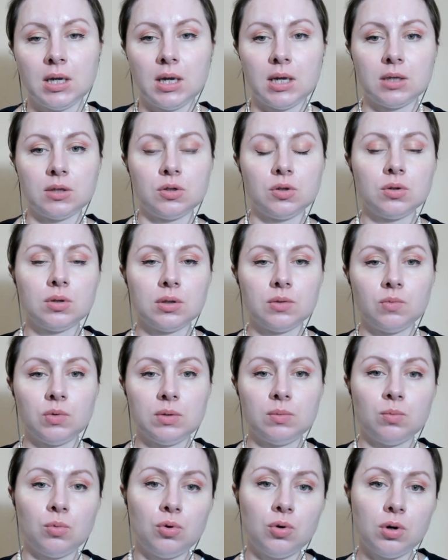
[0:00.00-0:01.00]
And you can
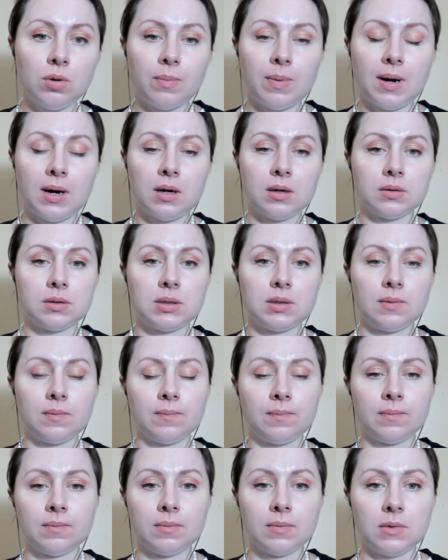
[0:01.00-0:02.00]
read more about
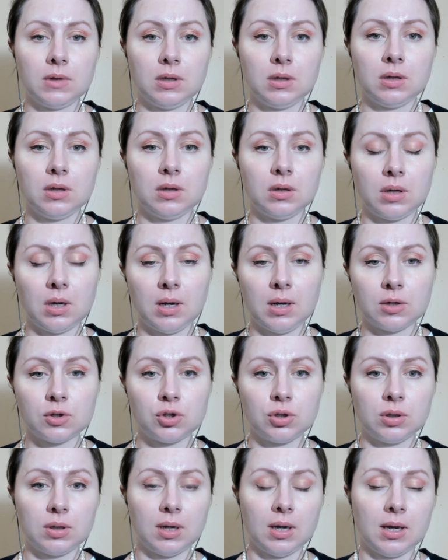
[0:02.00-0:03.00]
I
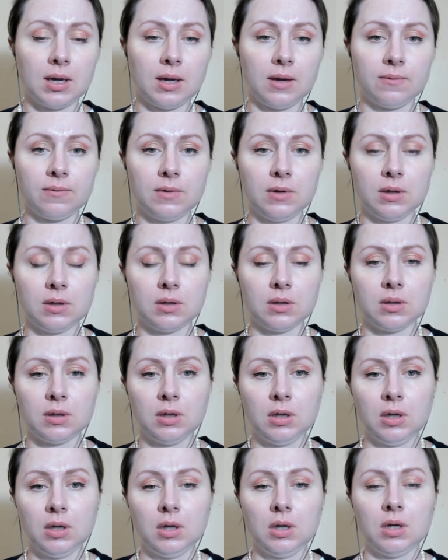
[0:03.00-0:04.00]
actually have the
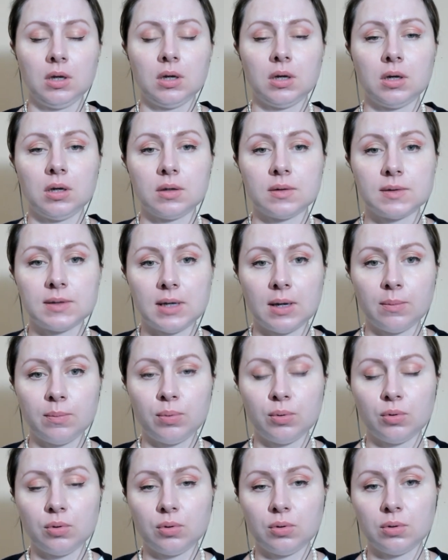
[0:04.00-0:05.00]

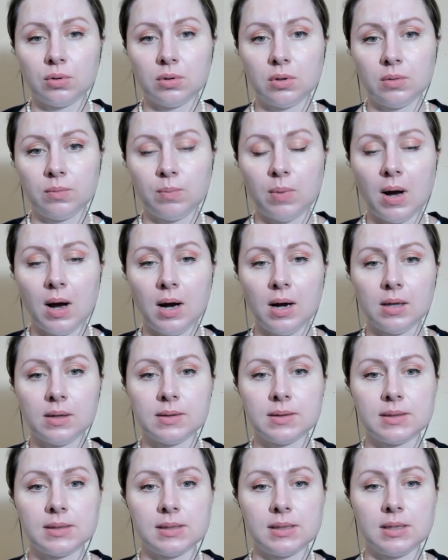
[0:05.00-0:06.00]
example,
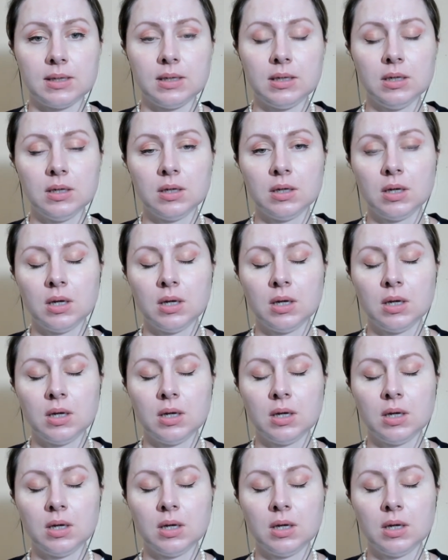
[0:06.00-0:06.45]
policy,